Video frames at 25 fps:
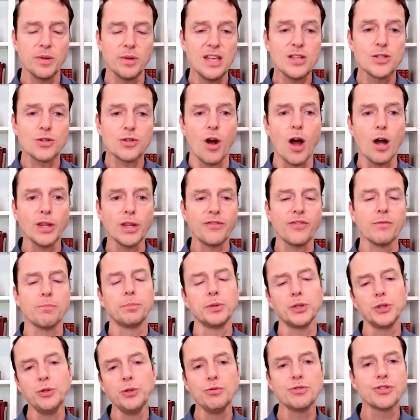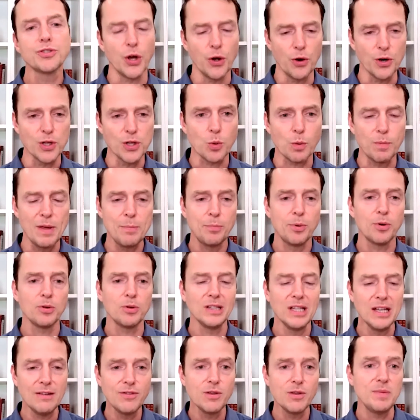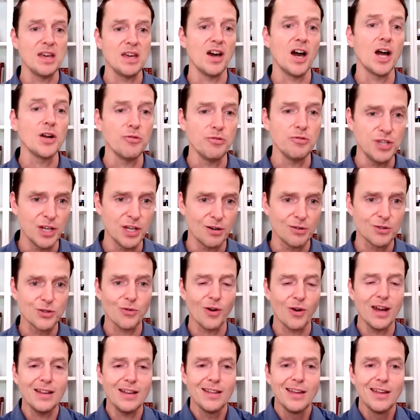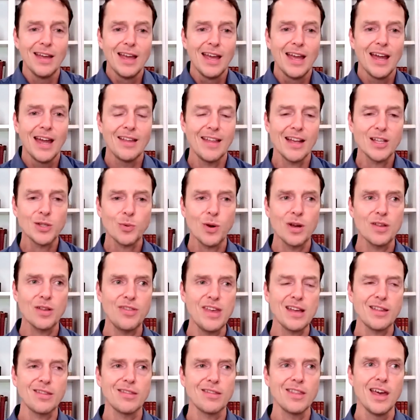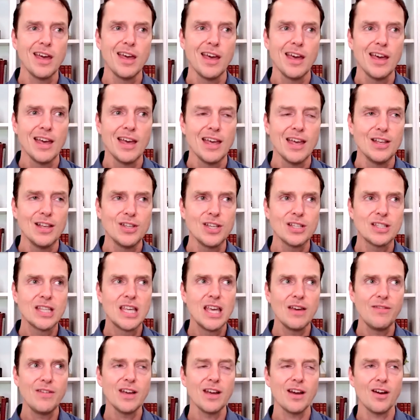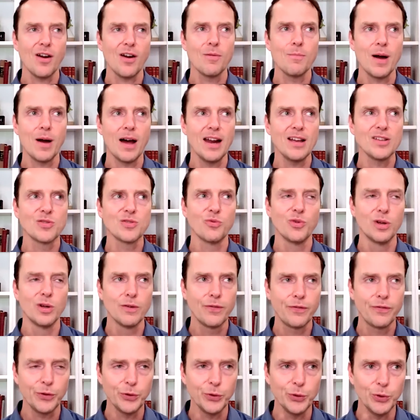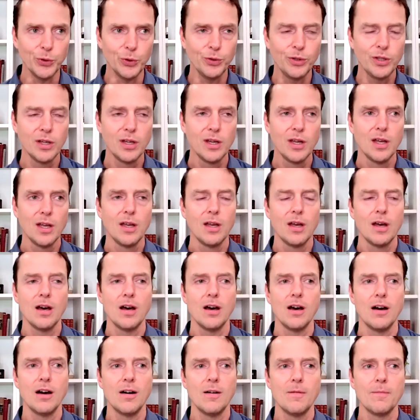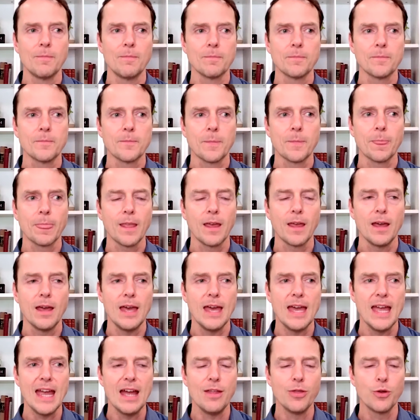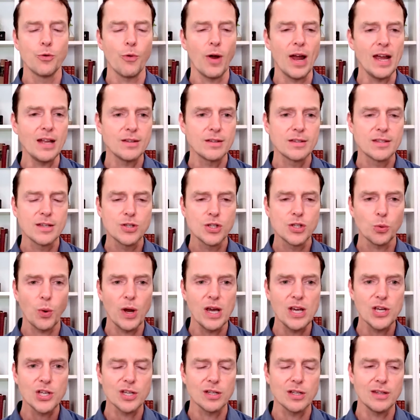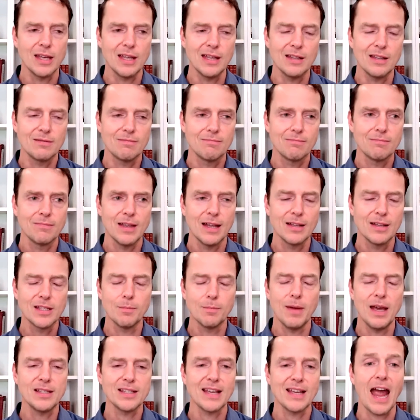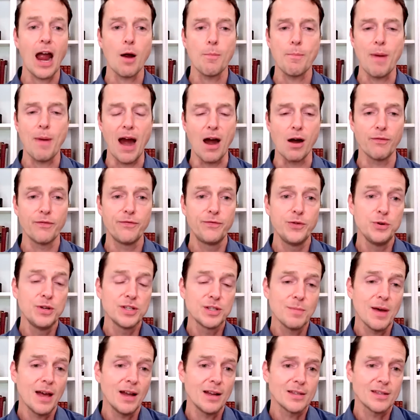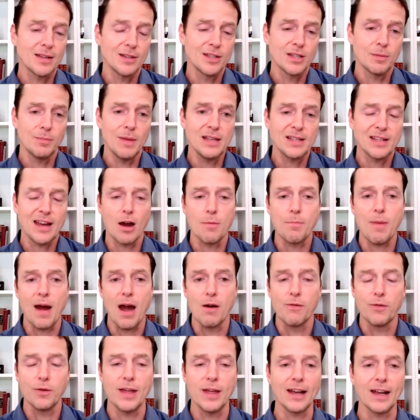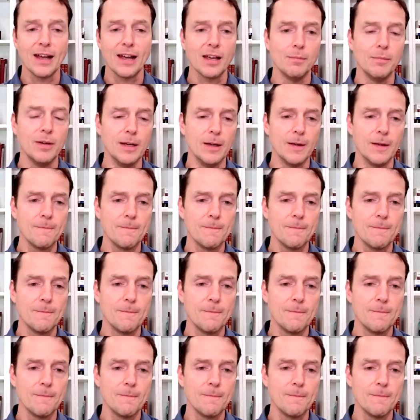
But these are all different blue zones where people live to be 100 years, right? And that's why I think just giving our bodies real food um, in the right situation, it, it's amazing how powerful food is medicine. It's amazing how powerful that can be.